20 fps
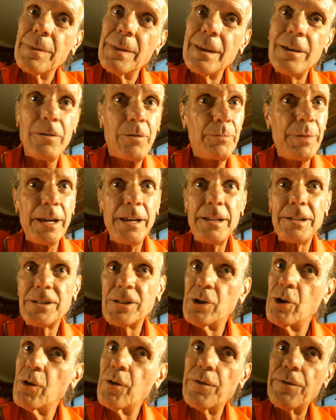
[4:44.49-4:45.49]
you'll be
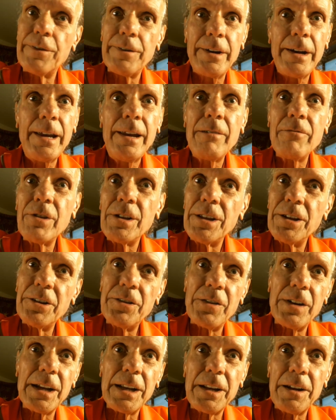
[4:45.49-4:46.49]
so free when you
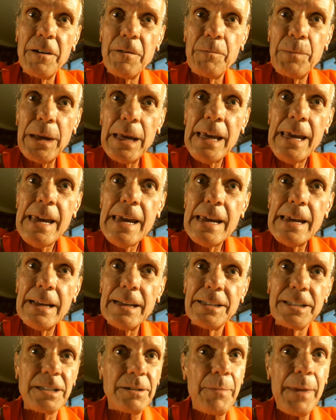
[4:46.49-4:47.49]
drink your pee
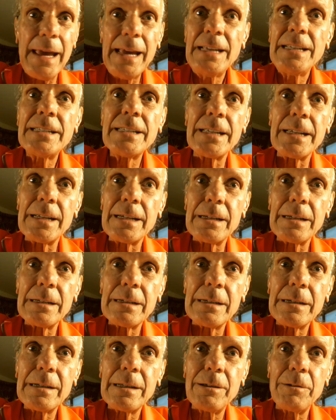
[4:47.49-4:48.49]
it's amazing
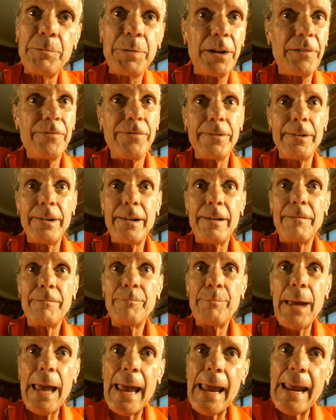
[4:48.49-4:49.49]
You'll be free
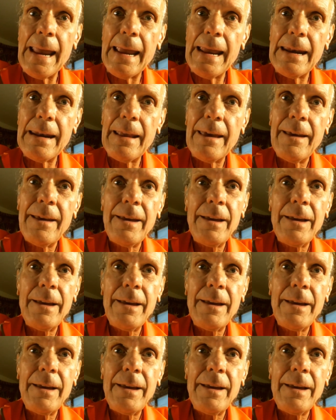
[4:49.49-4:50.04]
of pain.